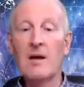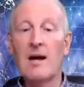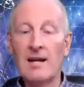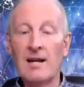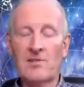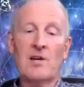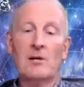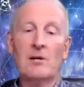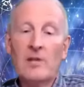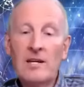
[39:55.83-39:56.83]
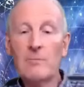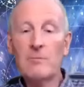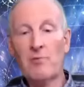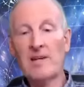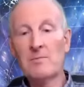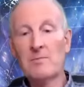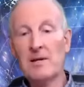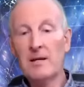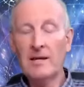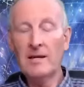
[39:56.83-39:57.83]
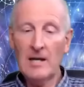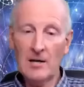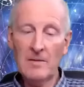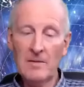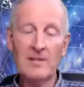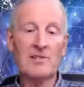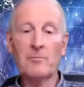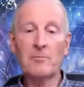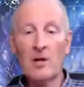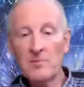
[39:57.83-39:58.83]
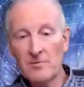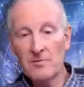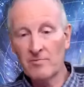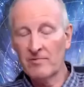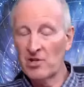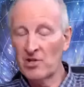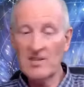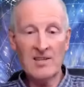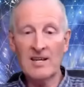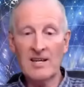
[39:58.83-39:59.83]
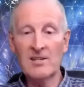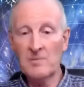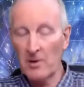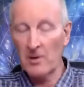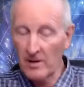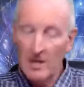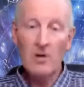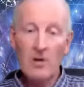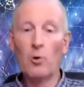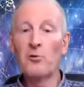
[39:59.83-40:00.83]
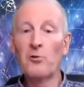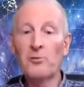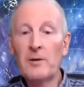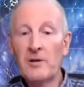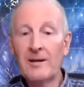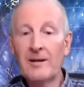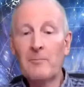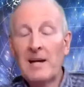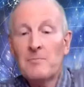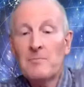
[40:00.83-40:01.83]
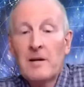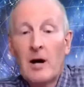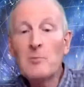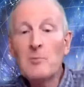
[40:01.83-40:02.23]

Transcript: And so he embraced me, he hugged me, and sometimes Jesus and the Spirit, all three would embrace me, and I would